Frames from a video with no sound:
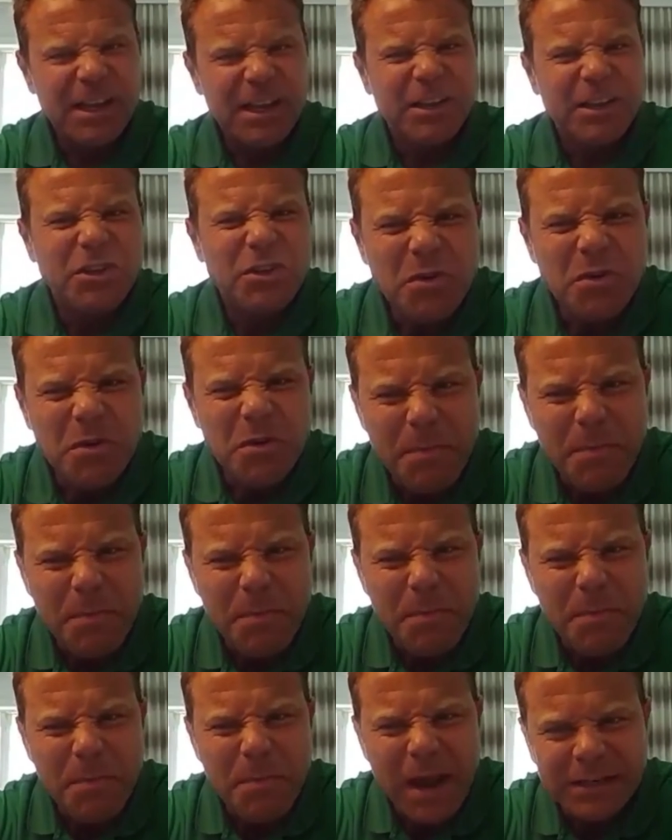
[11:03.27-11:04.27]
Could you
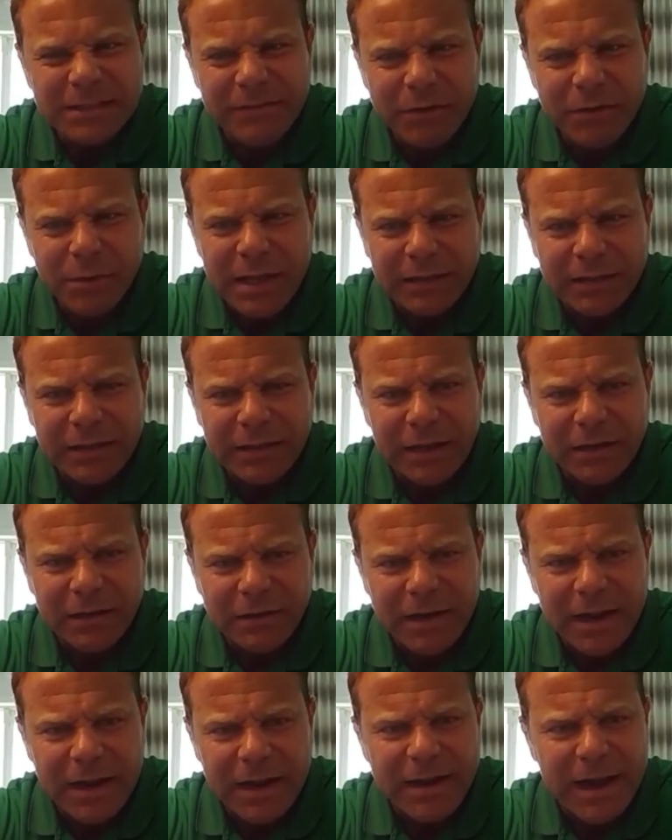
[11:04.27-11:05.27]
imagine living without
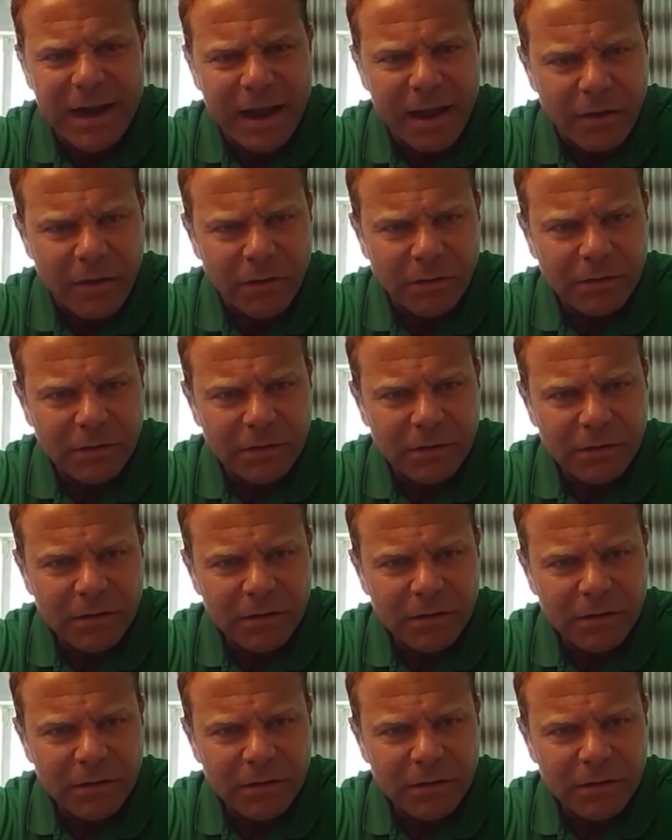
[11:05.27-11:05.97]
the internet now?